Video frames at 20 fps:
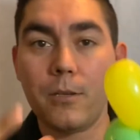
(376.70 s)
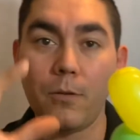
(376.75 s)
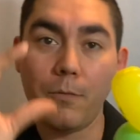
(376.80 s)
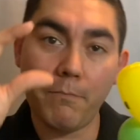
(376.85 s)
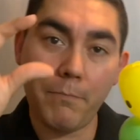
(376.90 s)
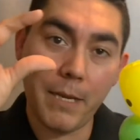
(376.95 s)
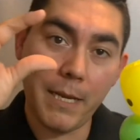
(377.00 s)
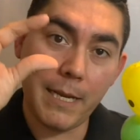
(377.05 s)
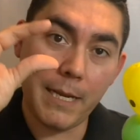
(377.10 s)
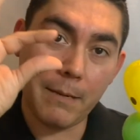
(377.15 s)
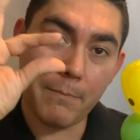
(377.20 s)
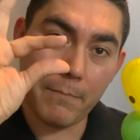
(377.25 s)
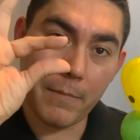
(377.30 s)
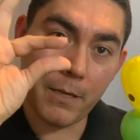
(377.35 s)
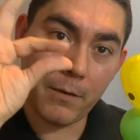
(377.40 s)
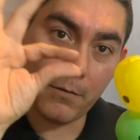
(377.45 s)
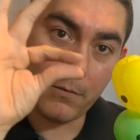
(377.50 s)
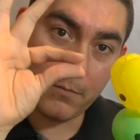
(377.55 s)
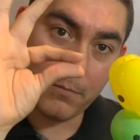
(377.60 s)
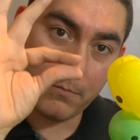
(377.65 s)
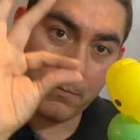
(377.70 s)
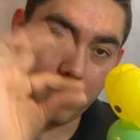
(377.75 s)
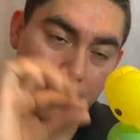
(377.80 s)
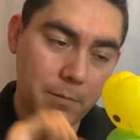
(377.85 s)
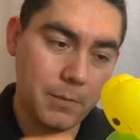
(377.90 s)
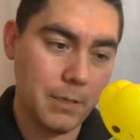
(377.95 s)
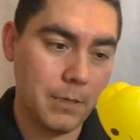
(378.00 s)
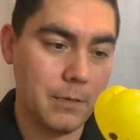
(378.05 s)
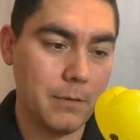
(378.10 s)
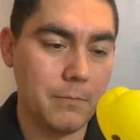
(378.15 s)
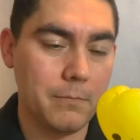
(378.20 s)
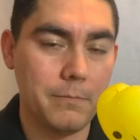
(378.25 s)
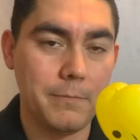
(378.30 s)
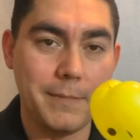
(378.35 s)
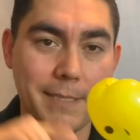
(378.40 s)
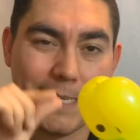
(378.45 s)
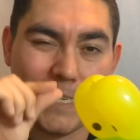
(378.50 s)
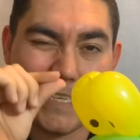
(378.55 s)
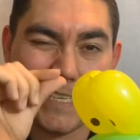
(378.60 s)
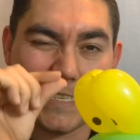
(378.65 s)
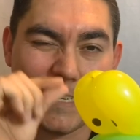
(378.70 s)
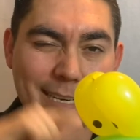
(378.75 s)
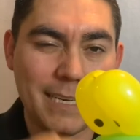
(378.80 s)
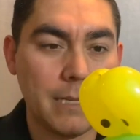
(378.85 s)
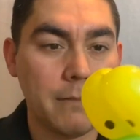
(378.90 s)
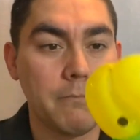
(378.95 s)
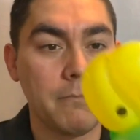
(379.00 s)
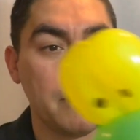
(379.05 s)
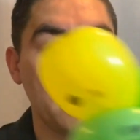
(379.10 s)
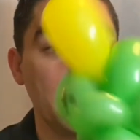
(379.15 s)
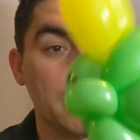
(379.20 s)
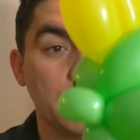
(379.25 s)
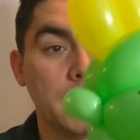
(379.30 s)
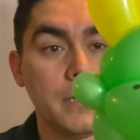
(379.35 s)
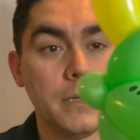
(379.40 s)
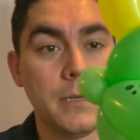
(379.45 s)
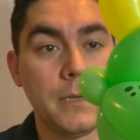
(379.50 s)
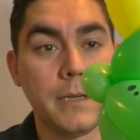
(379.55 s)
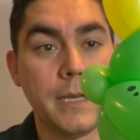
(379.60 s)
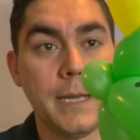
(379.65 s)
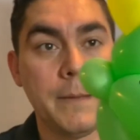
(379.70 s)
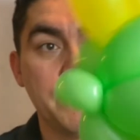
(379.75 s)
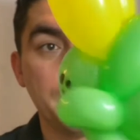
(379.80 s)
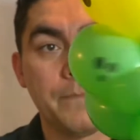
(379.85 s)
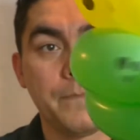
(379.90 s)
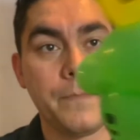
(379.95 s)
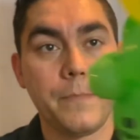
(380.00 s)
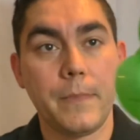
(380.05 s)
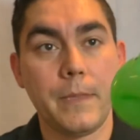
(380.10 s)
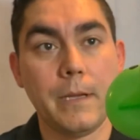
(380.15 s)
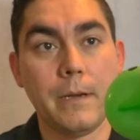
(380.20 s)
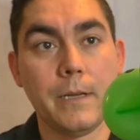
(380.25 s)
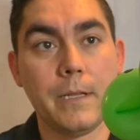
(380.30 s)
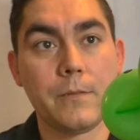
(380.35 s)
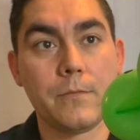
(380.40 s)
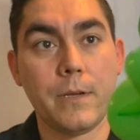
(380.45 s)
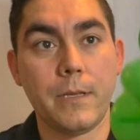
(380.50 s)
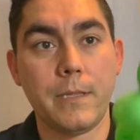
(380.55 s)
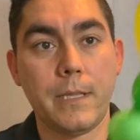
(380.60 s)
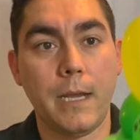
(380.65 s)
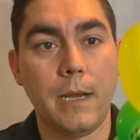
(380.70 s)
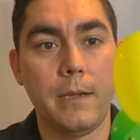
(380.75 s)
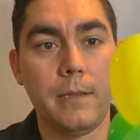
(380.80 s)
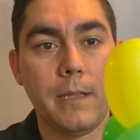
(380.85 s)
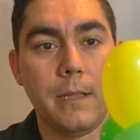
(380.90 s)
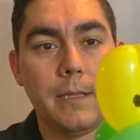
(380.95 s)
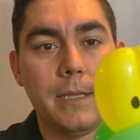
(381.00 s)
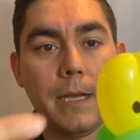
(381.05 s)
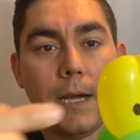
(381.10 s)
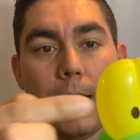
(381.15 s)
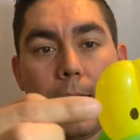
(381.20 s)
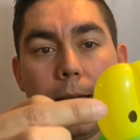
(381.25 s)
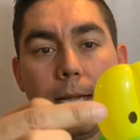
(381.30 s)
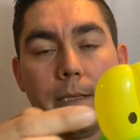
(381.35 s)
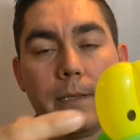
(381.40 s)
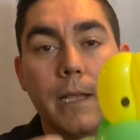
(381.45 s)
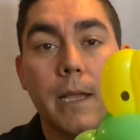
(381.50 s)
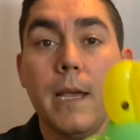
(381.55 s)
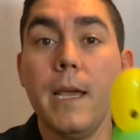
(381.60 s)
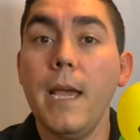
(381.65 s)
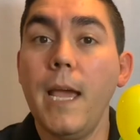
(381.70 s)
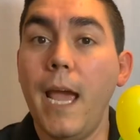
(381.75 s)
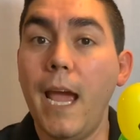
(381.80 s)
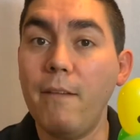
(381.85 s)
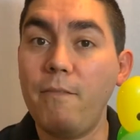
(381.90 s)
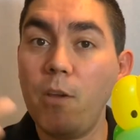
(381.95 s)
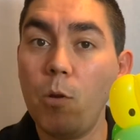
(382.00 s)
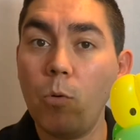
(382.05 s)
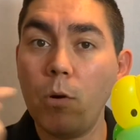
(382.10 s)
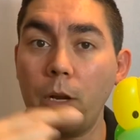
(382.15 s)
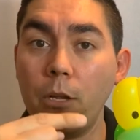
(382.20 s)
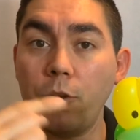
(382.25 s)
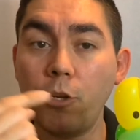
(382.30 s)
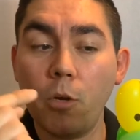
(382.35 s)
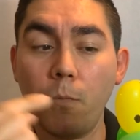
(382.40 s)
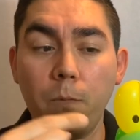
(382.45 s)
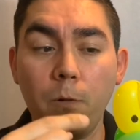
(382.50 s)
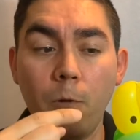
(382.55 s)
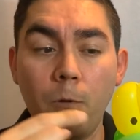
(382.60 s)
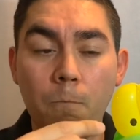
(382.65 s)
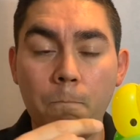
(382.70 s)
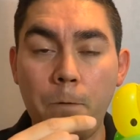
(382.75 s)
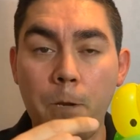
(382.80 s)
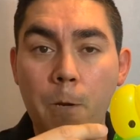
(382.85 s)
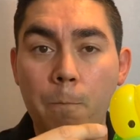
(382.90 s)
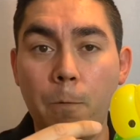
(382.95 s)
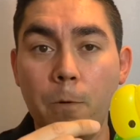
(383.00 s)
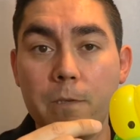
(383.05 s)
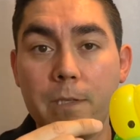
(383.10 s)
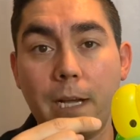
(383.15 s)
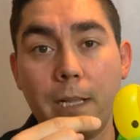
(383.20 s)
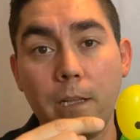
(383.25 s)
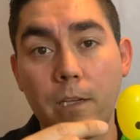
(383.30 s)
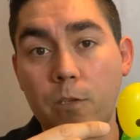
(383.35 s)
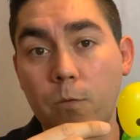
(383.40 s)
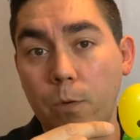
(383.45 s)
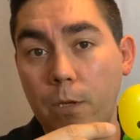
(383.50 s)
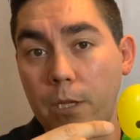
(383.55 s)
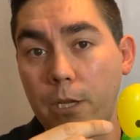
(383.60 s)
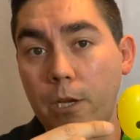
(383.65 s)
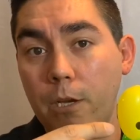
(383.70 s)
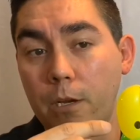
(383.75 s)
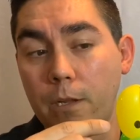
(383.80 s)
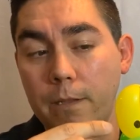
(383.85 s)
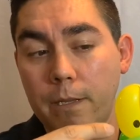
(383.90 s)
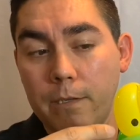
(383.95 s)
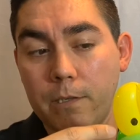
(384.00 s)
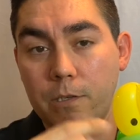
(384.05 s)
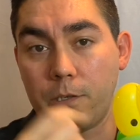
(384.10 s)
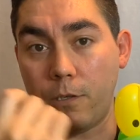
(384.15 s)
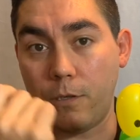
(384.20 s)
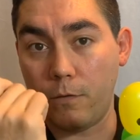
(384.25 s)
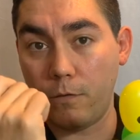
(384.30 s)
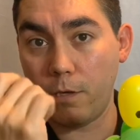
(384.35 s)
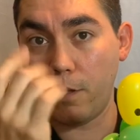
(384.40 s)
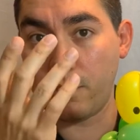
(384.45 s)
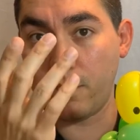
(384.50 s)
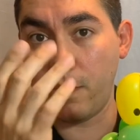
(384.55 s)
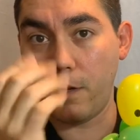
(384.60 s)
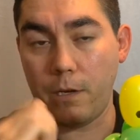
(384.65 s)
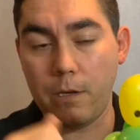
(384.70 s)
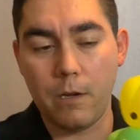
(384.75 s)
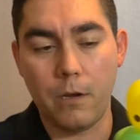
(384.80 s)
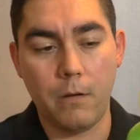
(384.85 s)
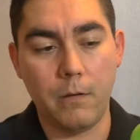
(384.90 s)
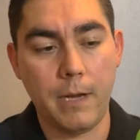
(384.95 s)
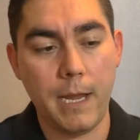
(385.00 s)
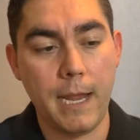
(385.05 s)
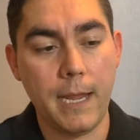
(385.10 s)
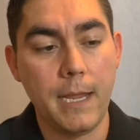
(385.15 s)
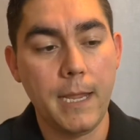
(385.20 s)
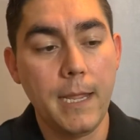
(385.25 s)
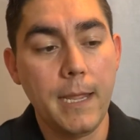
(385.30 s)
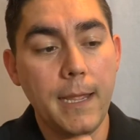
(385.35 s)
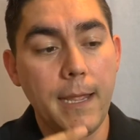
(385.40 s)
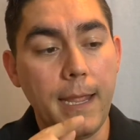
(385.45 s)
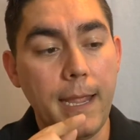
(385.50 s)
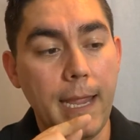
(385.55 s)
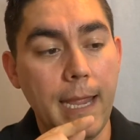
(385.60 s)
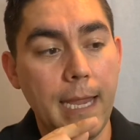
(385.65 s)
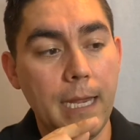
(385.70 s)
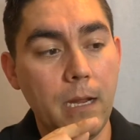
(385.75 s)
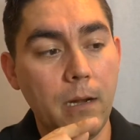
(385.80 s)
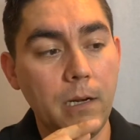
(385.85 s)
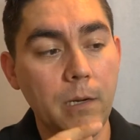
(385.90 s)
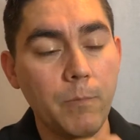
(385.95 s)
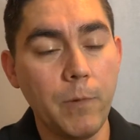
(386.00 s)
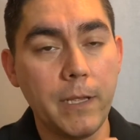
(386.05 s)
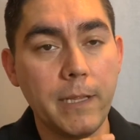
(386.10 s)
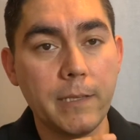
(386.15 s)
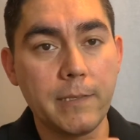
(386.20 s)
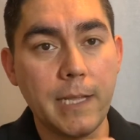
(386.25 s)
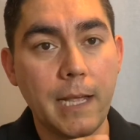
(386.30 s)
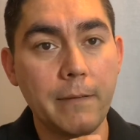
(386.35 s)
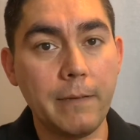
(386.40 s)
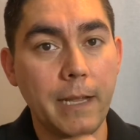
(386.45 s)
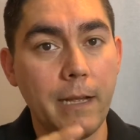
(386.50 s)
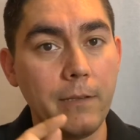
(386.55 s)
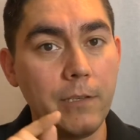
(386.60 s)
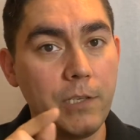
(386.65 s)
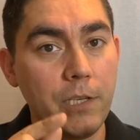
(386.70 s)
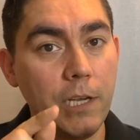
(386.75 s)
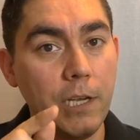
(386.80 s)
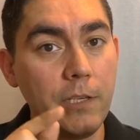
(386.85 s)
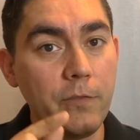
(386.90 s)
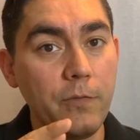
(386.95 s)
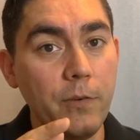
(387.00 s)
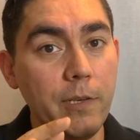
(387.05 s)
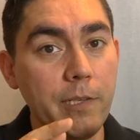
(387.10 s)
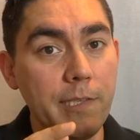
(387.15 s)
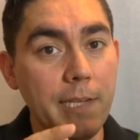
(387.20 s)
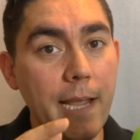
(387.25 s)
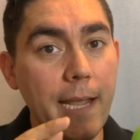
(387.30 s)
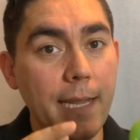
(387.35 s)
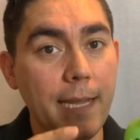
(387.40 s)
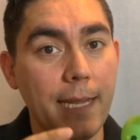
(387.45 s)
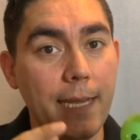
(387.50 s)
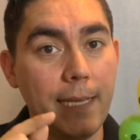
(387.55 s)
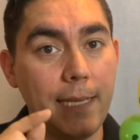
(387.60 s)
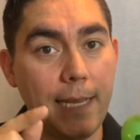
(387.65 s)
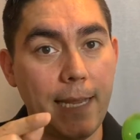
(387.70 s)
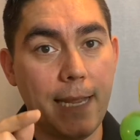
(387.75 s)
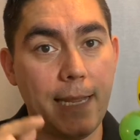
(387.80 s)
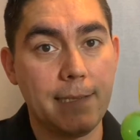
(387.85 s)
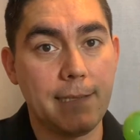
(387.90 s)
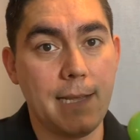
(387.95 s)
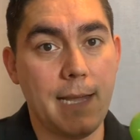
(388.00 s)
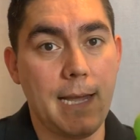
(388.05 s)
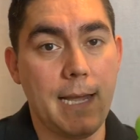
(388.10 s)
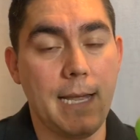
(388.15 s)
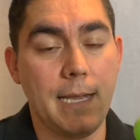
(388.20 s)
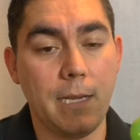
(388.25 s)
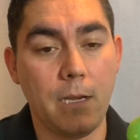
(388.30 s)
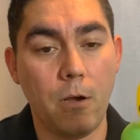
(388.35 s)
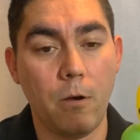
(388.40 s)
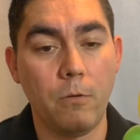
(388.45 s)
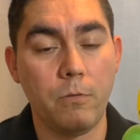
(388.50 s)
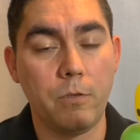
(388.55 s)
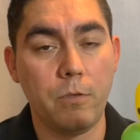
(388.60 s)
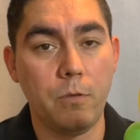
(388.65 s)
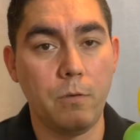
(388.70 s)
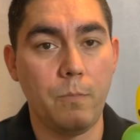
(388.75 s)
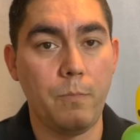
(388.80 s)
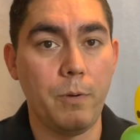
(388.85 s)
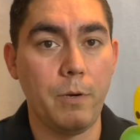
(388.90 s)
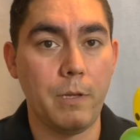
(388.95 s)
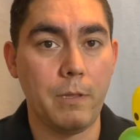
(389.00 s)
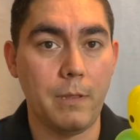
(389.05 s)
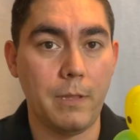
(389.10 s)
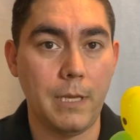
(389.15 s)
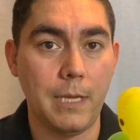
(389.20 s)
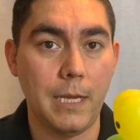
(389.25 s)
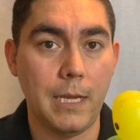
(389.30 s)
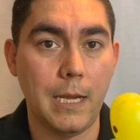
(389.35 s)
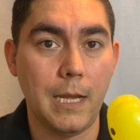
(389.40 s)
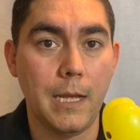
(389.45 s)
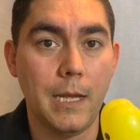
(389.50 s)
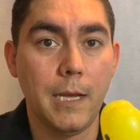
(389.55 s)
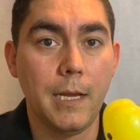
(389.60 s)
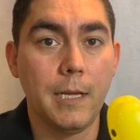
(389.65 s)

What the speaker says: do big, middle, you know, teeny tiny. Okay, there it is right there. And then the eyes. If you want to do balloon pupils, that looks really good on this too, just so you know, okay? And I'm going to bring the sound down just for a second as I go to put the